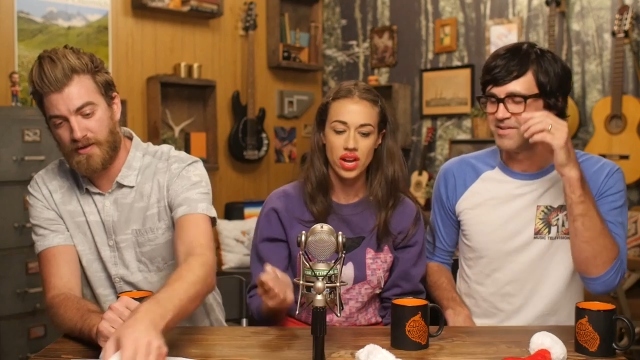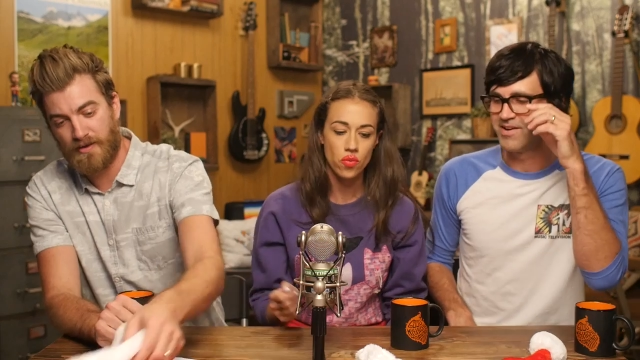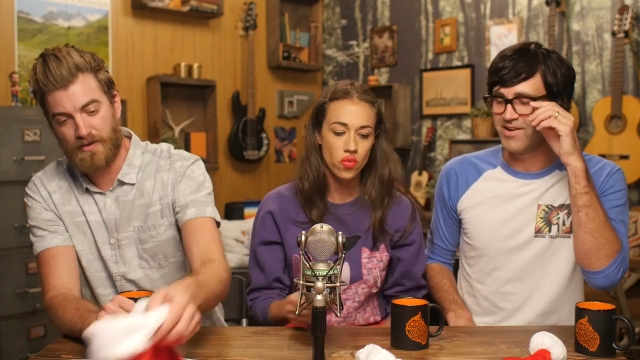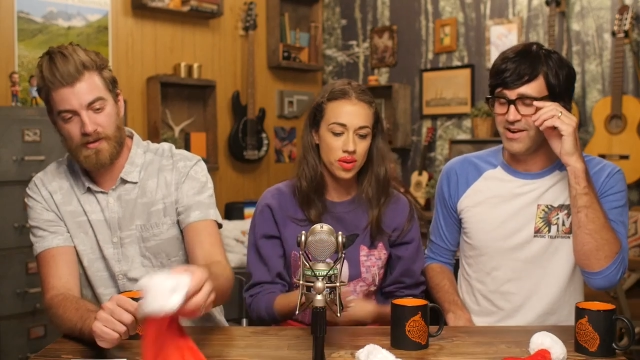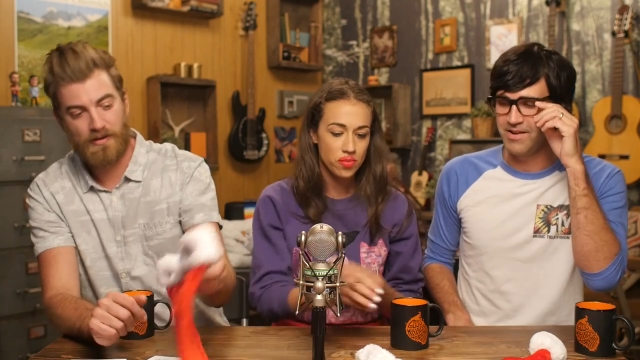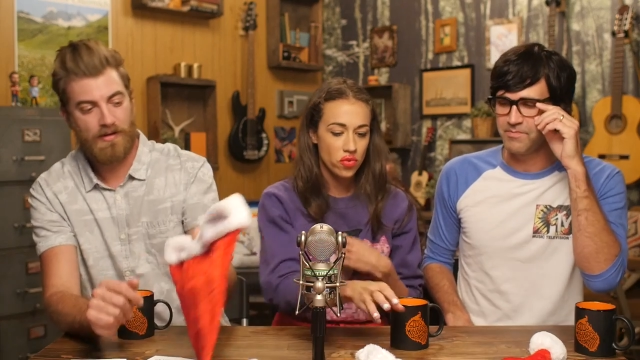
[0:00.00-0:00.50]
Speaker 1: we got
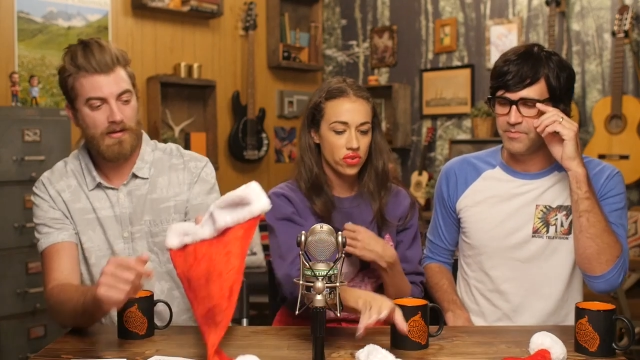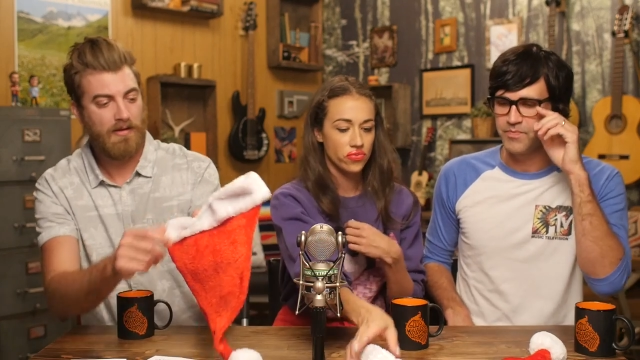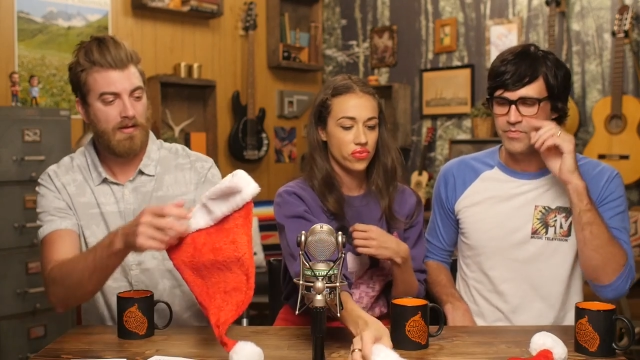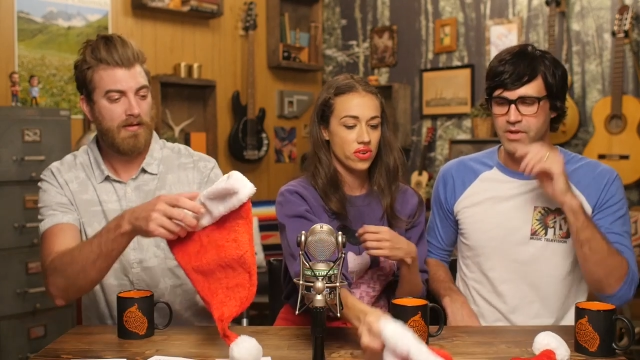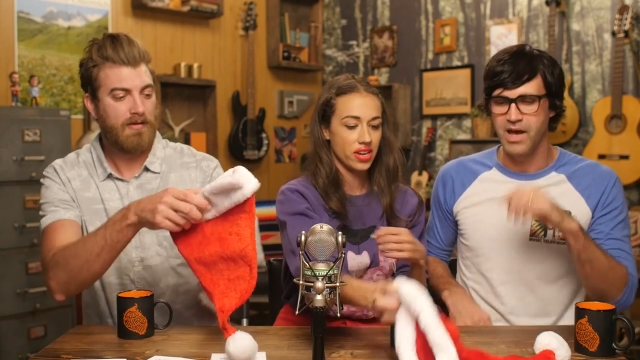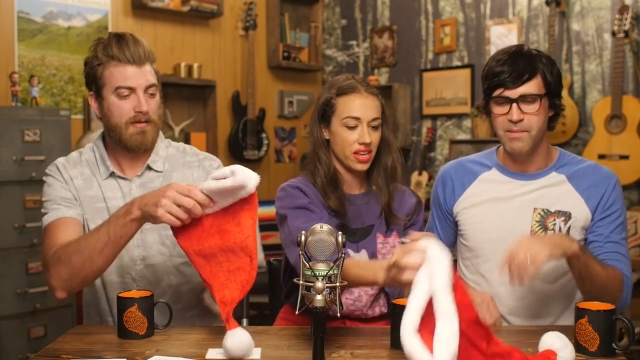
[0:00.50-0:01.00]
one right. more
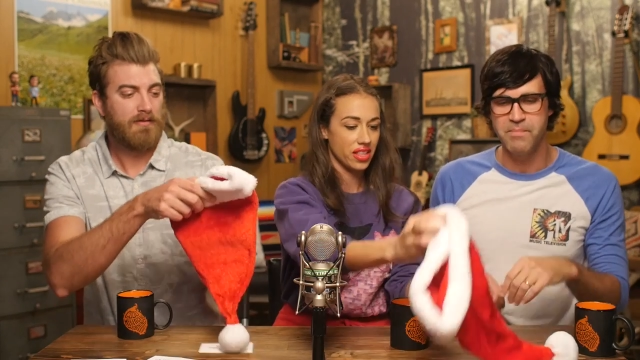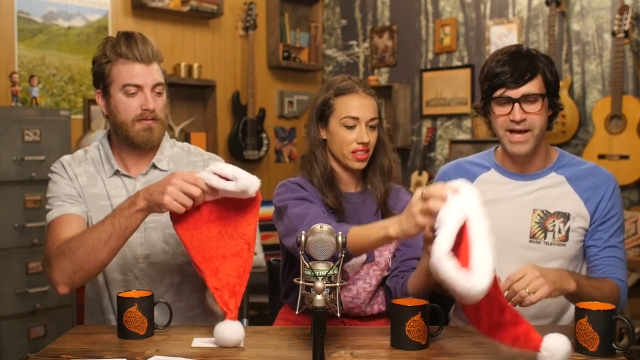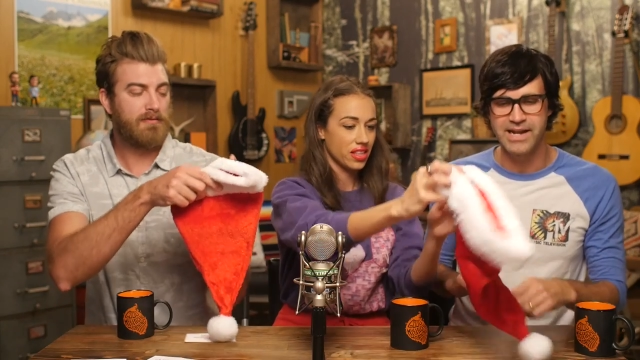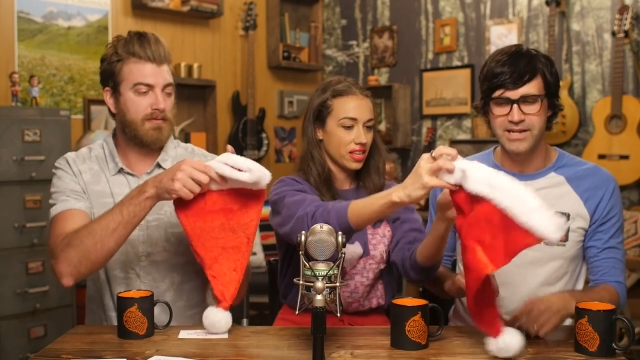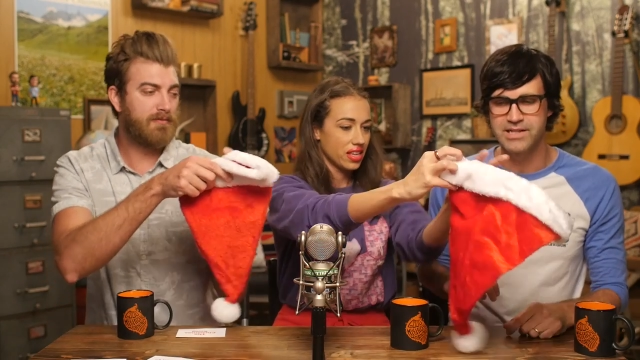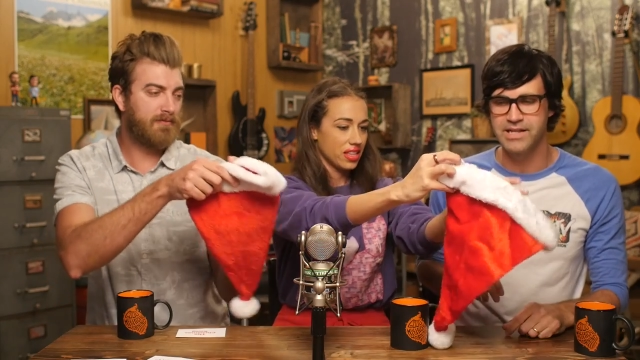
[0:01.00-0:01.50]
for you. I'm
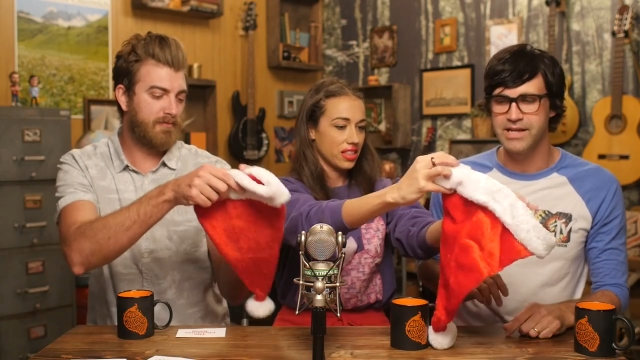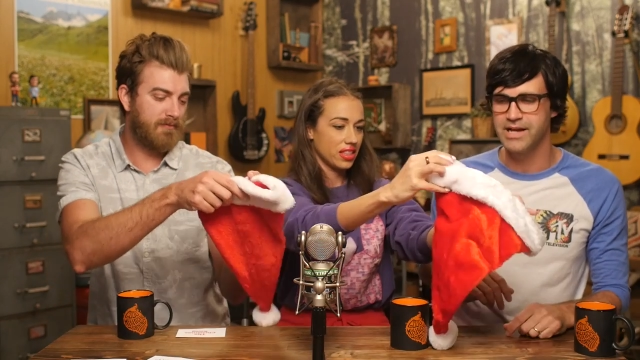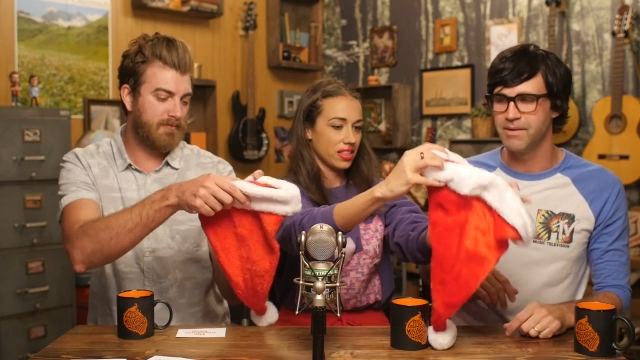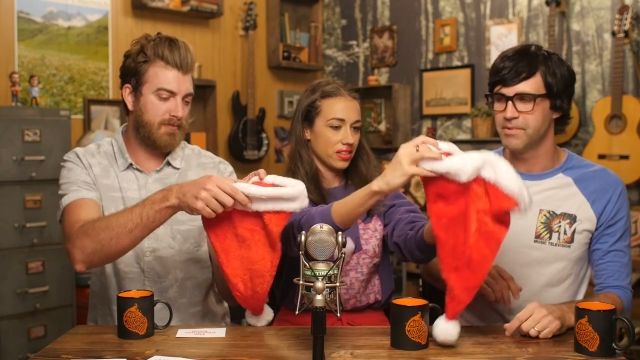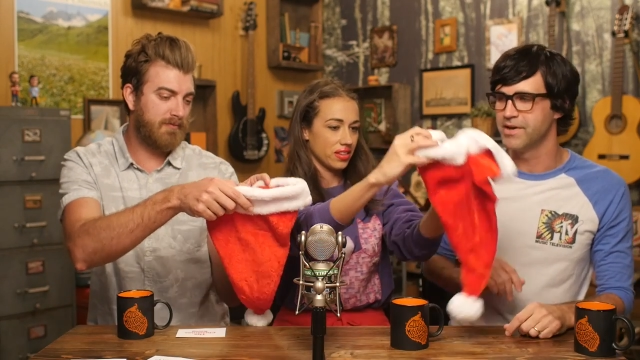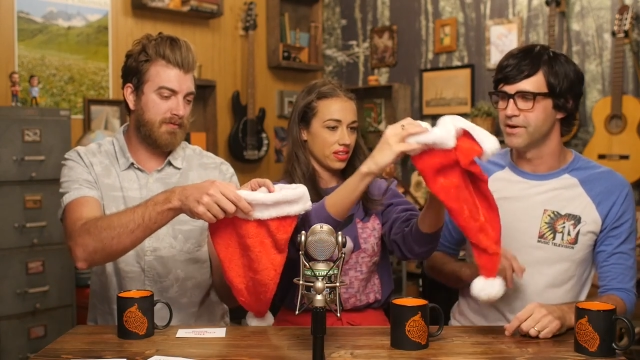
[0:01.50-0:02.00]
batting cling
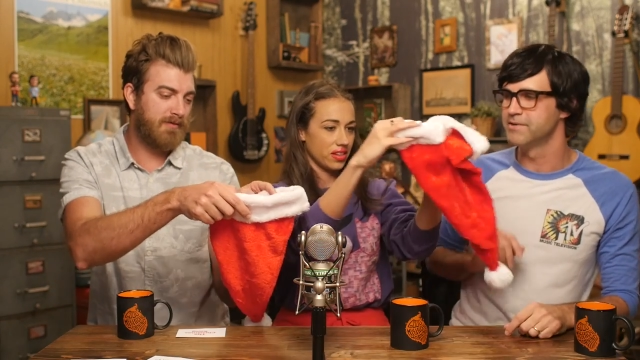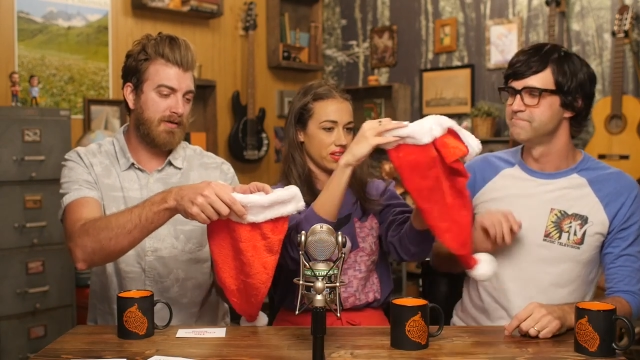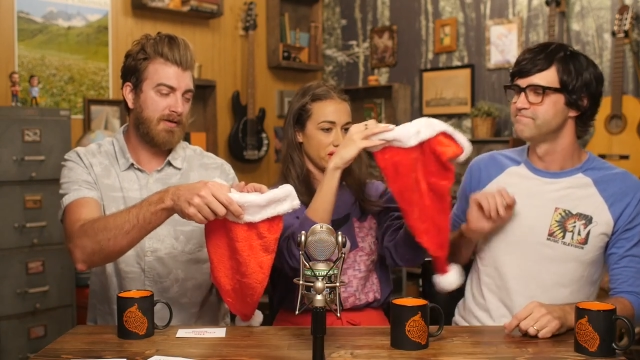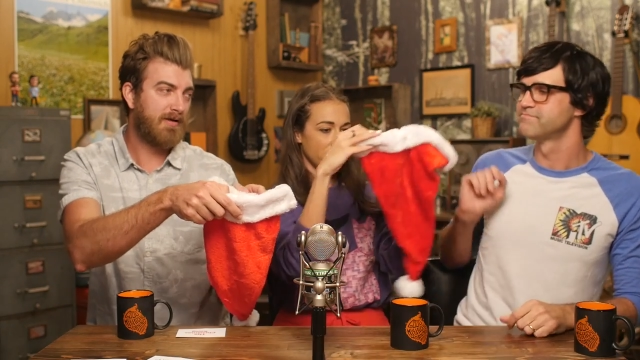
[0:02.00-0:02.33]
up here.